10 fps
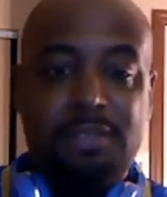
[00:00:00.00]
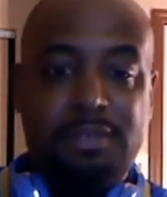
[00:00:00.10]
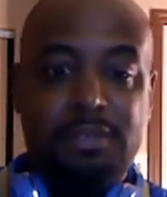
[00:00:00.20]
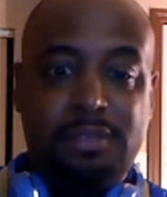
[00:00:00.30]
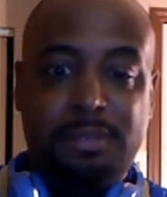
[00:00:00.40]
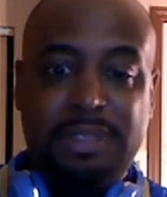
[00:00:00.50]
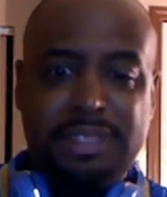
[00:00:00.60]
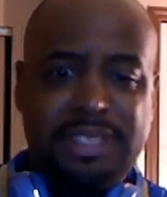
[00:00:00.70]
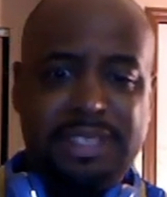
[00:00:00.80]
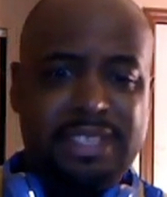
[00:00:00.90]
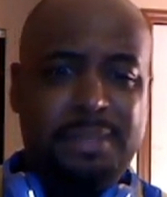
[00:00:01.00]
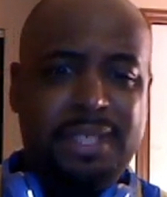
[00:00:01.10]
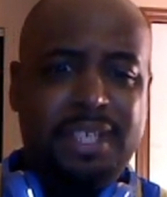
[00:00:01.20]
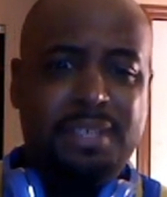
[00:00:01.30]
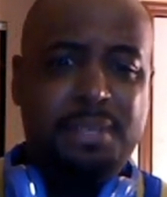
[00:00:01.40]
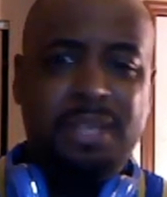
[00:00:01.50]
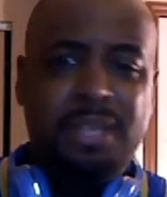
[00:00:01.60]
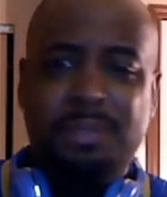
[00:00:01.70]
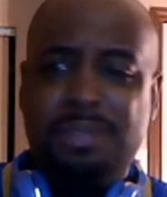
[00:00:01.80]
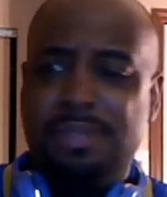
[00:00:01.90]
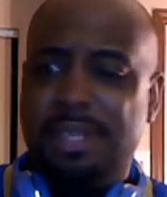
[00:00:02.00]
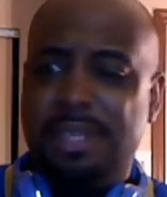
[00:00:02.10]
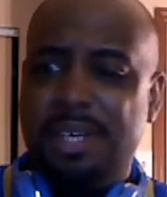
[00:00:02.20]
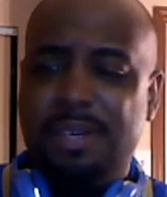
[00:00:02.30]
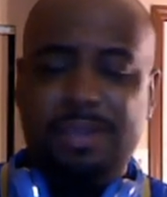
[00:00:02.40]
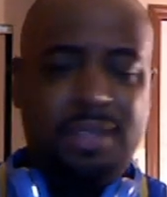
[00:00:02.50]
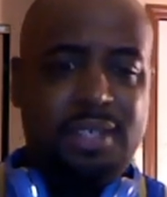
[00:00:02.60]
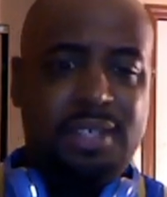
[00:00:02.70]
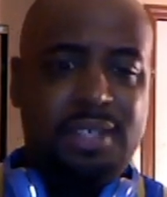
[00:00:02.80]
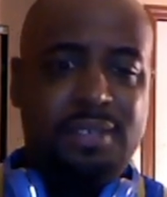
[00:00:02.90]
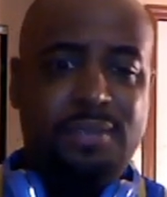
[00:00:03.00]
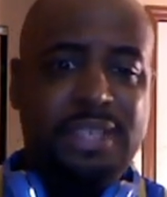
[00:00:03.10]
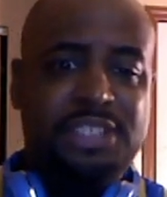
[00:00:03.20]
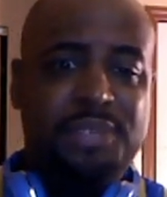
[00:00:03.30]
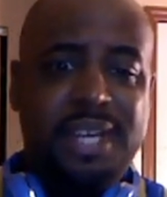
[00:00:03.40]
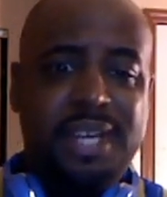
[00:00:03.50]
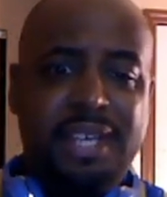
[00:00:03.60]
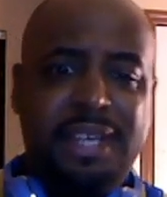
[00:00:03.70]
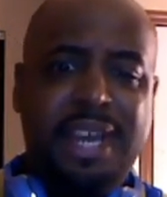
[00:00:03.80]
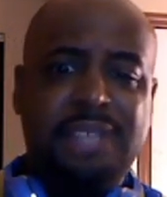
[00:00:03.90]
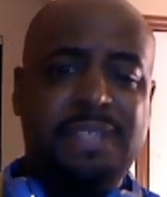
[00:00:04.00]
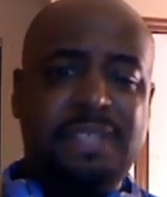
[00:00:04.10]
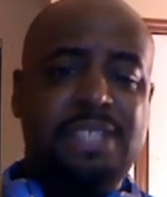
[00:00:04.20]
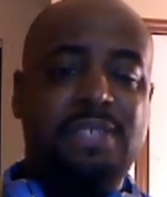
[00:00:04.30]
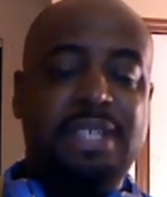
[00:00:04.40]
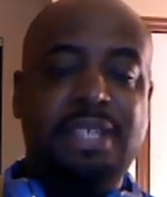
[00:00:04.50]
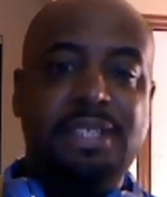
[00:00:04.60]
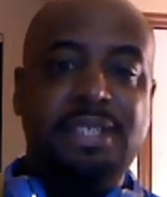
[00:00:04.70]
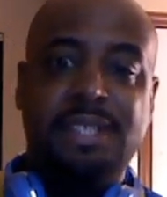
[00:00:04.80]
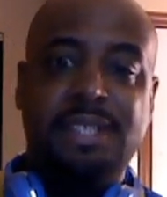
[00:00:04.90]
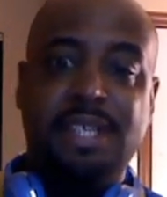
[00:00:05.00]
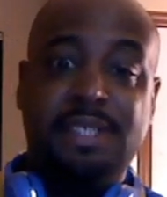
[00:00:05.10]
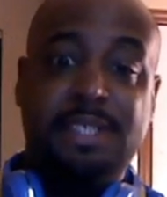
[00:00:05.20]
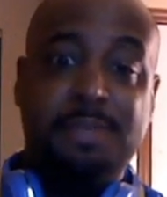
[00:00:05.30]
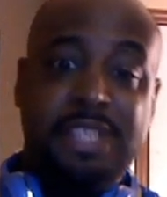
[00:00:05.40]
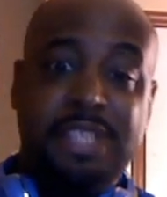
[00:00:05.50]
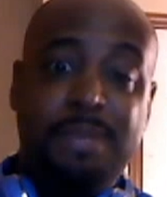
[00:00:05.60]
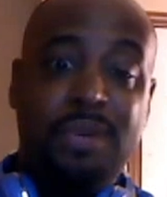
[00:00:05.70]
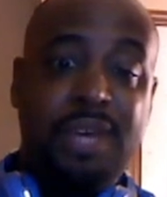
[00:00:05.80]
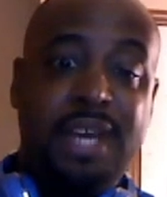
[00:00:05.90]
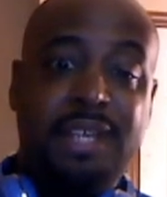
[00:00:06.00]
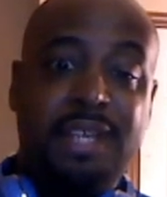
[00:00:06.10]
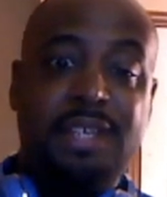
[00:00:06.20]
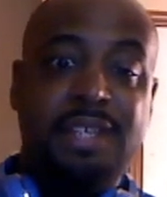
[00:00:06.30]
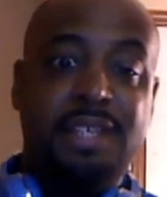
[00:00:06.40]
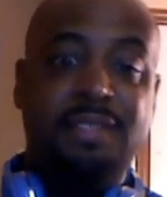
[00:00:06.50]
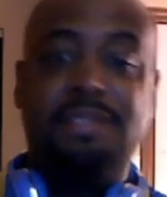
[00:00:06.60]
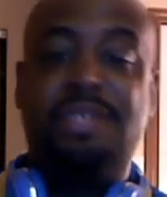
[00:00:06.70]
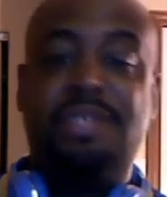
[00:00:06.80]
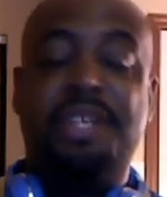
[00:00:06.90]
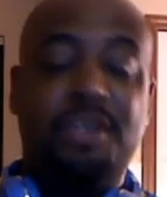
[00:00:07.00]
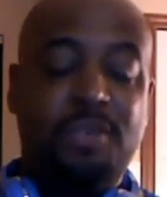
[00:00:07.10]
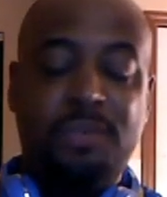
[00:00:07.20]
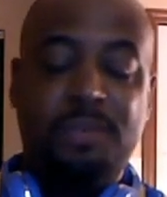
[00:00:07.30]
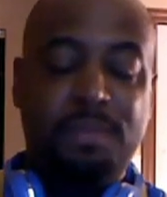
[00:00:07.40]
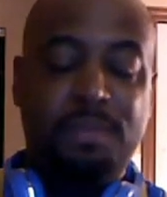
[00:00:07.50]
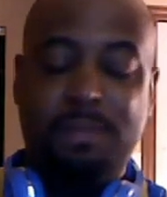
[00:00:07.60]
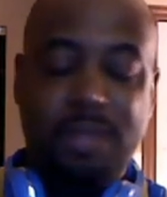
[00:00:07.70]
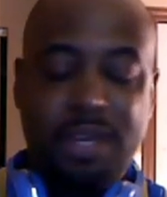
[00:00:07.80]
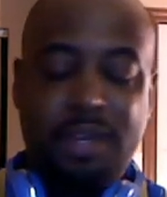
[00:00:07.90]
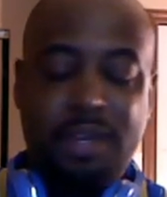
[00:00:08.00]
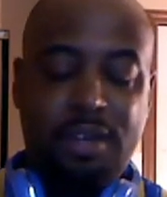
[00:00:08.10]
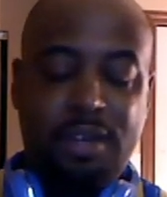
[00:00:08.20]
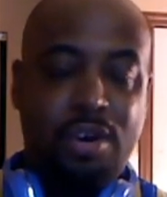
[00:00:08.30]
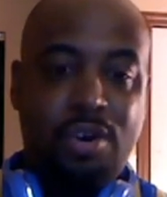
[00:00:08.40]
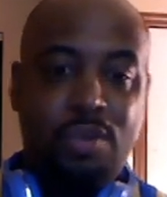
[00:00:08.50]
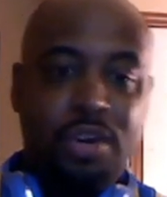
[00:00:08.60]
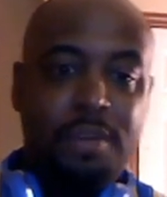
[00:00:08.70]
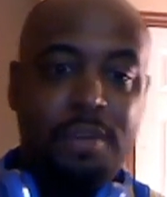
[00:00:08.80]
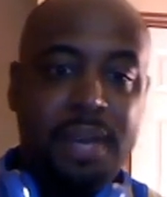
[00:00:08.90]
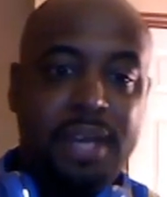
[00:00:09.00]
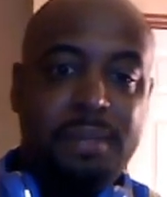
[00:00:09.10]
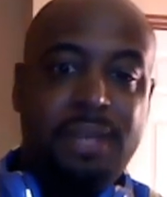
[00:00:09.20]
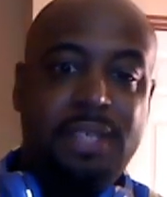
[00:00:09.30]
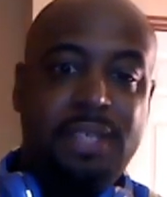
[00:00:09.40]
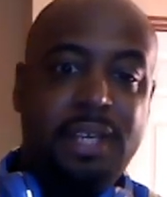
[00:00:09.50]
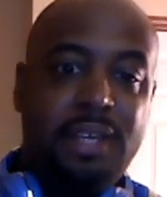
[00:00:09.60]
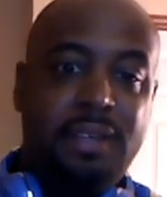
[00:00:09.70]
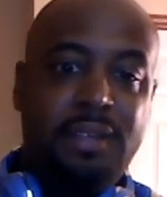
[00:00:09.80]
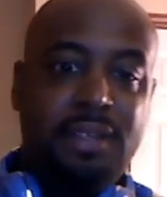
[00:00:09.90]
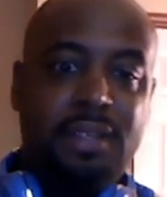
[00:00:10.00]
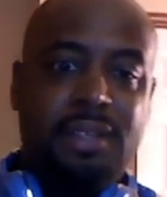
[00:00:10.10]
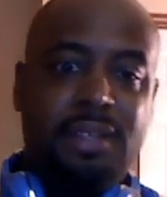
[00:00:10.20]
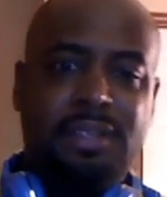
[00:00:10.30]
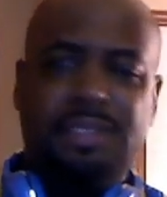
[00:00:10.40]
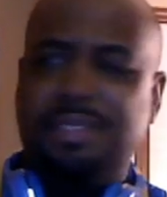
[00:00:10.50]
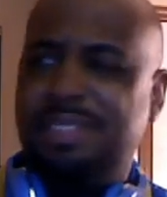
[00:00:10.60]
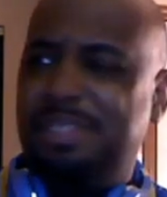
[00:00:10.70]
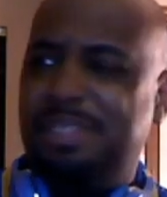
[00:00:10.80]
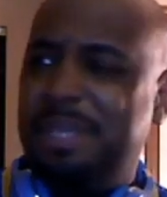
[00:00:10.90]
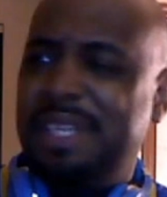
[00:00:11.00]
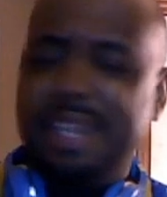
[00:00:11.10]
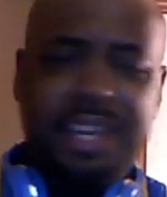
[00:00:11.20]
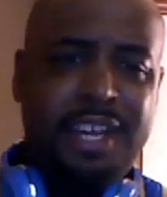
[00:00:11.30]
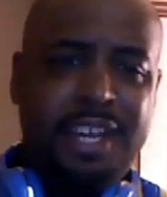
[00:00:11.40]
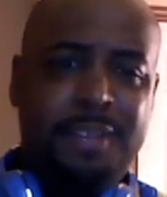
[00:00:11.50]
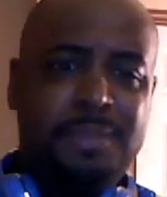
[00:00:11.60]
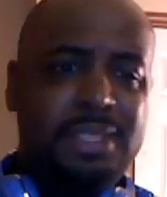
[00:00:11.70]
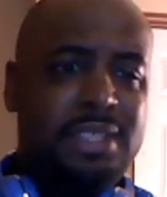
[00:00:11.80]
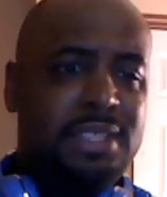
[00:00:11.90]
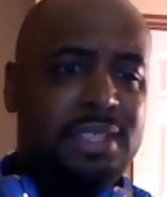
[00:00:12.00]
man thought he was a shoe in, he didn't make it but he'll get picked up though. But just seeing some of the other people, uh, Reggie Wayne asked for his release. Tim Tebow got cut, so I know